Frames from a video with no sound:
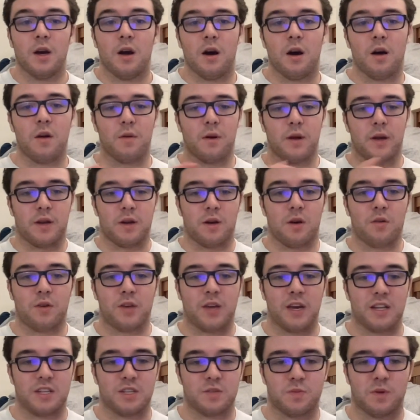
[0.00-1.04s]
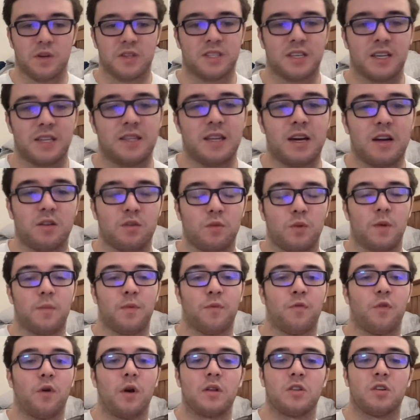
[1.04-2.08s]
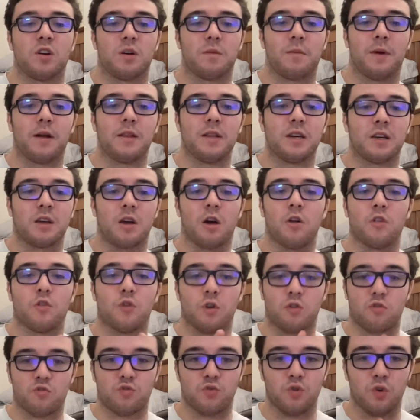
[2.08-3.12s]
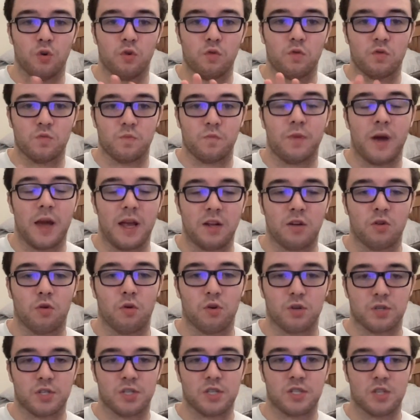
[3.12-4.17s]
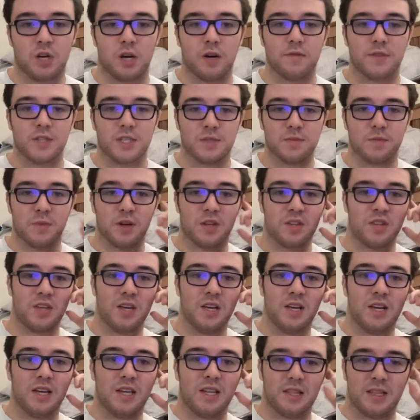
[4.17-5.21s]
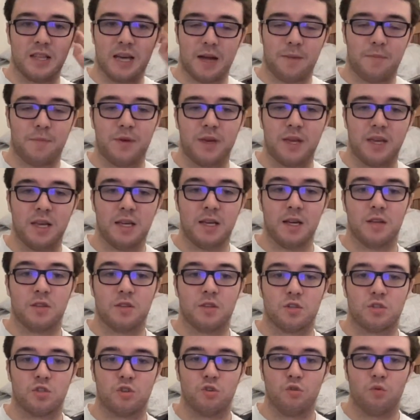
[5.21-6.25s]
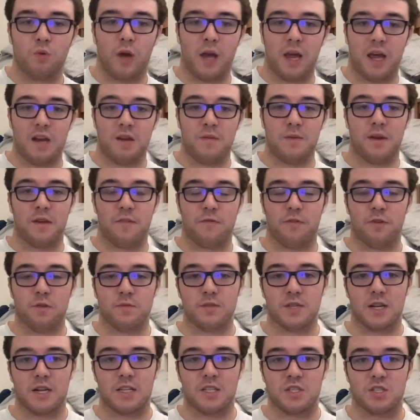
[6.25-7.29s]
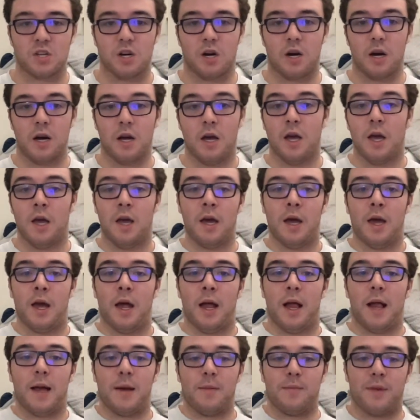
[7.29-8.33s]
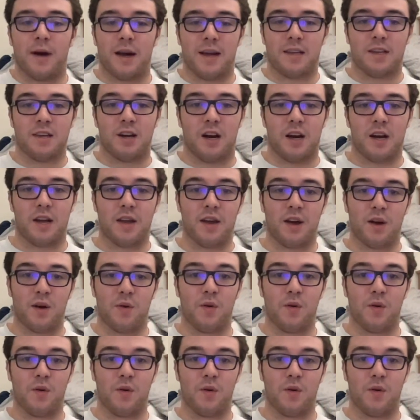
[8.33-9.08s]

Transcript: Alright, okay, I just wanted to get that out of the way before I talk about, like, the true main courses of this month. That being the two animated films that I saw. And my god,